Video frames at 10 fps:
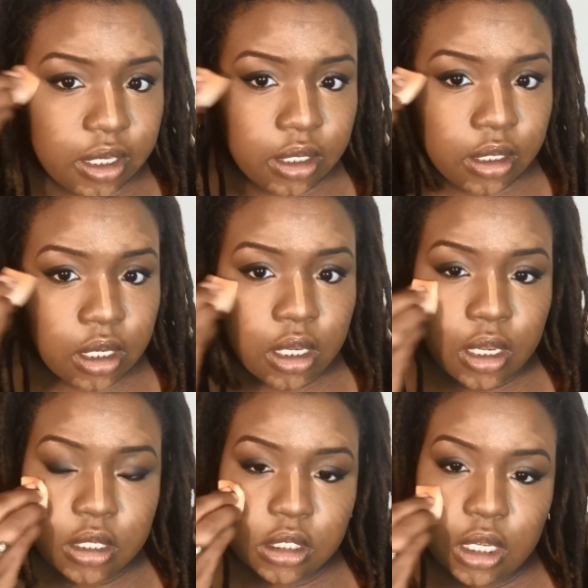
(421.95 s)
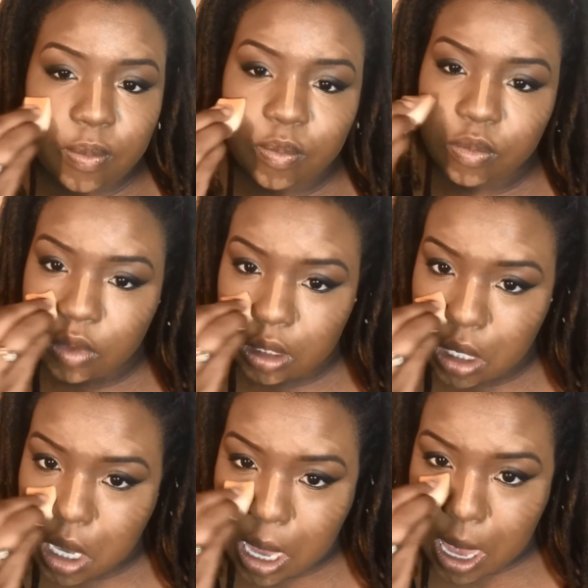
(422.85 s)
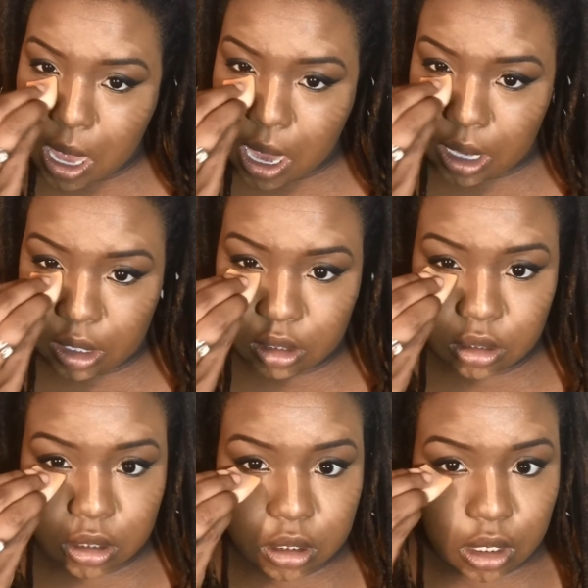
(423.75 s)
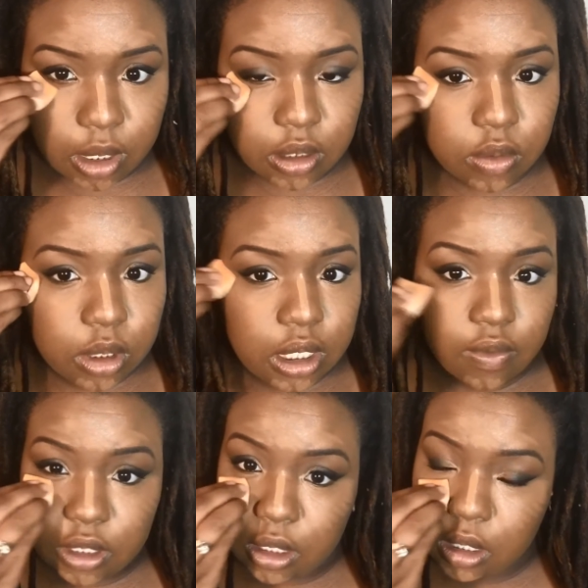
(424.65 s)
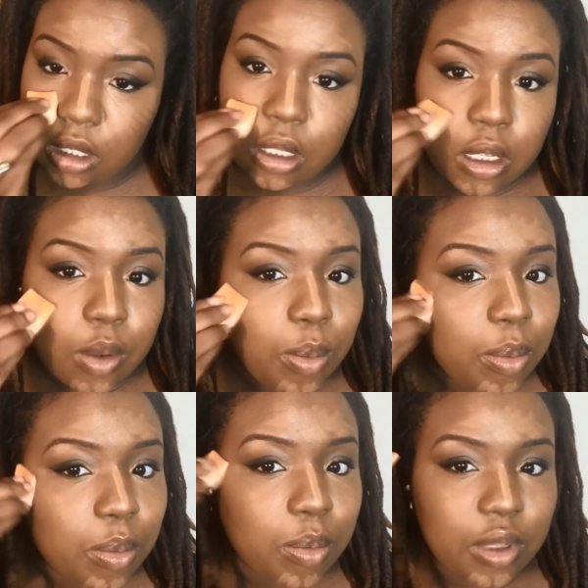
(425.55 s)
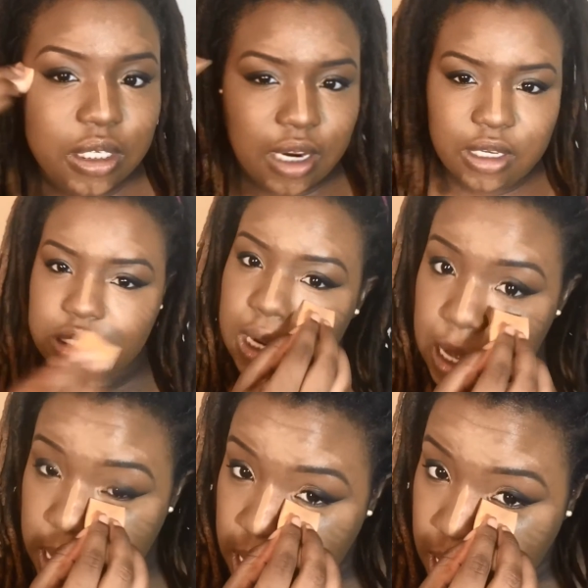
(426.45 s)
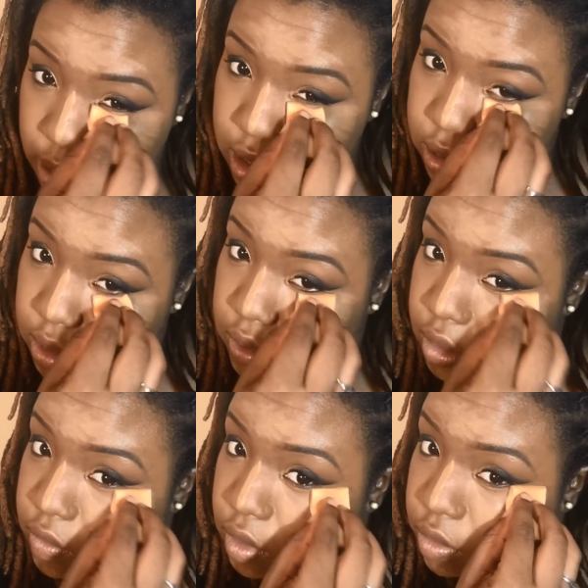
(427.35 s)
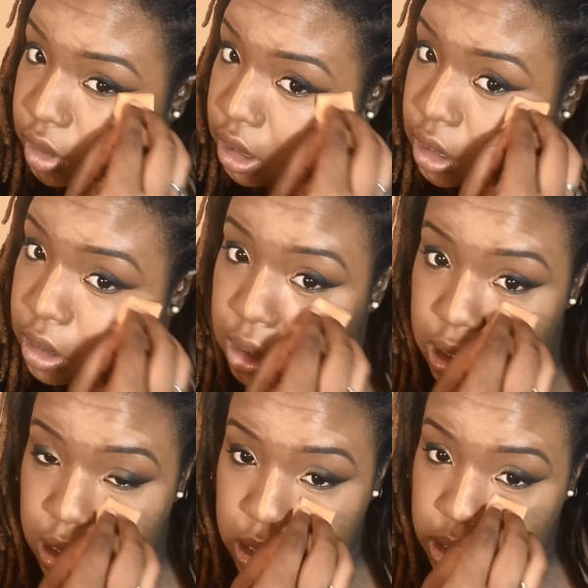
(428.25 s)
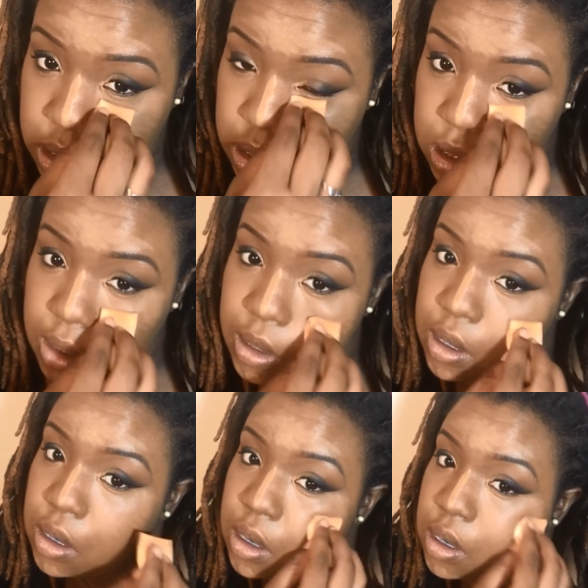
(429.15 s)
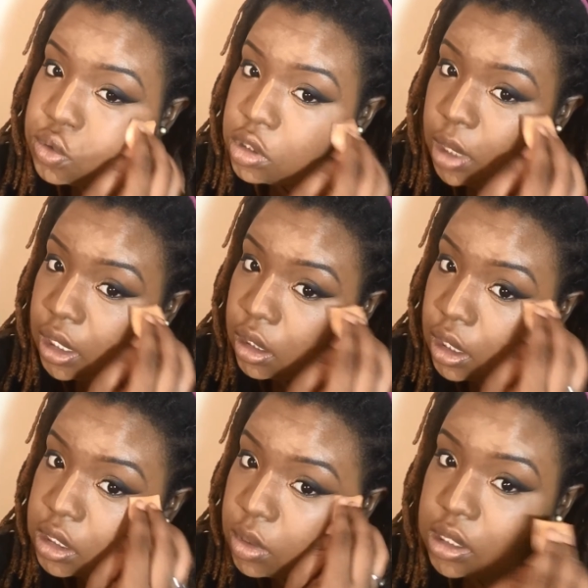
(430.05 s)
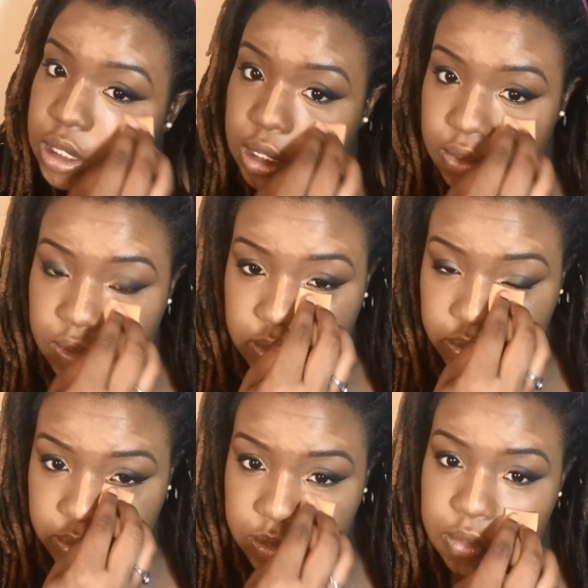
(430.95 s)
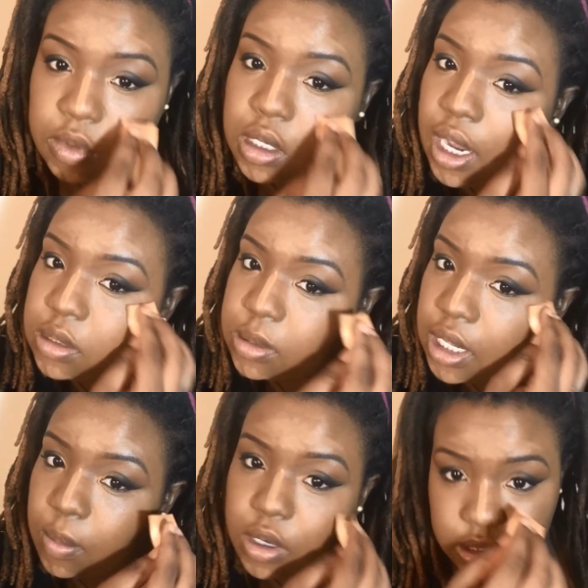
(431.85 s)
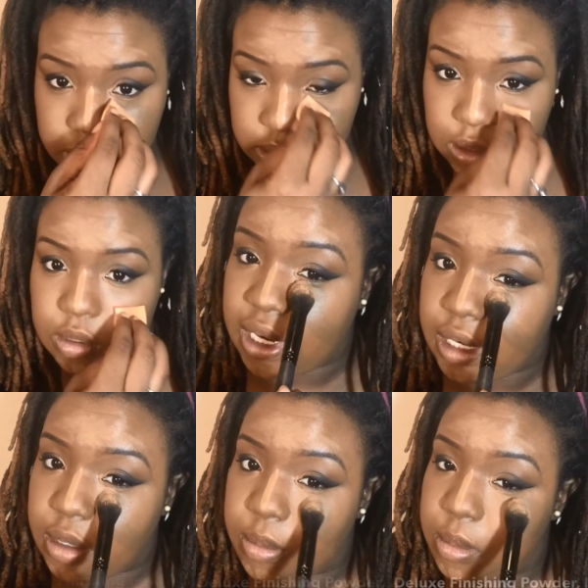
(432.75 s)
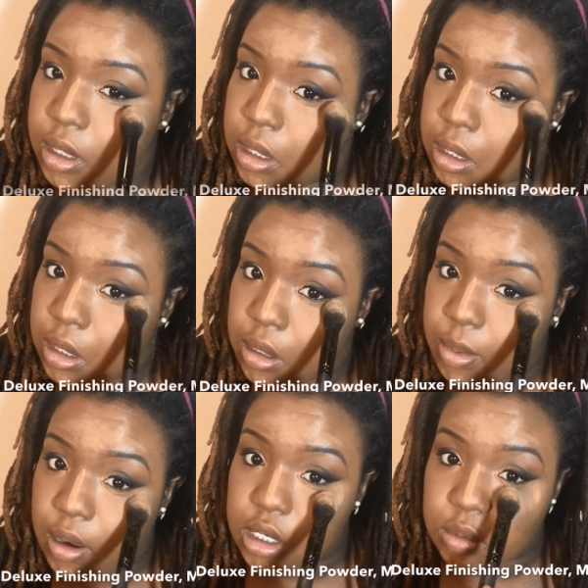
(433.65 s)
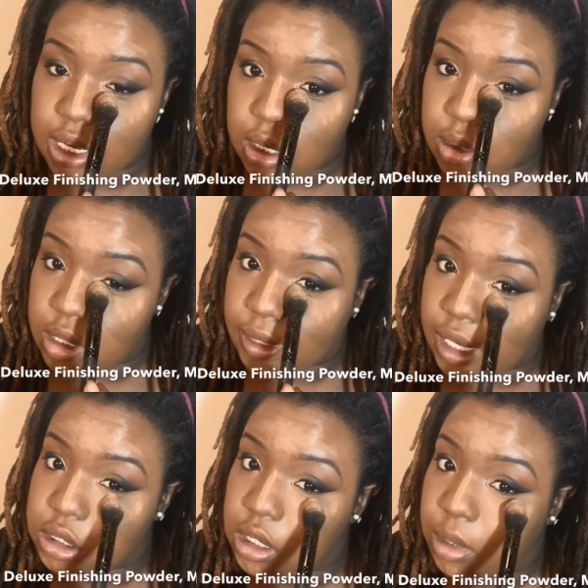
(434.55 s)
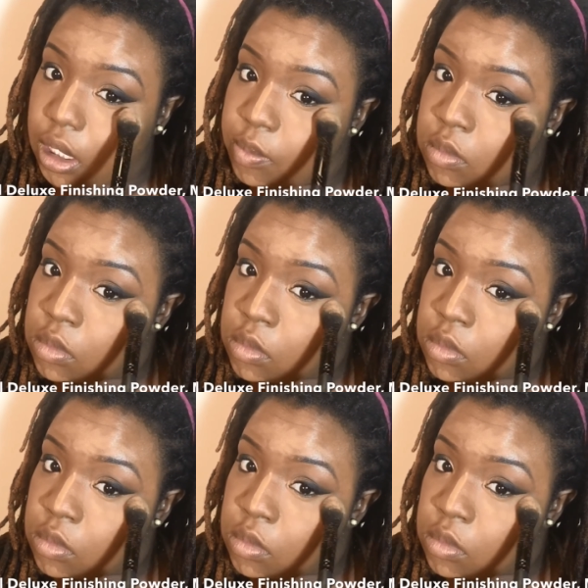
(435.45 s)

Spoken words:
I love this sponge because it does a lot of the work for me. I'm just pressing it into my skin and I'm moving it over to get everything blended. And when it's wet, it actually removes some of the excess product.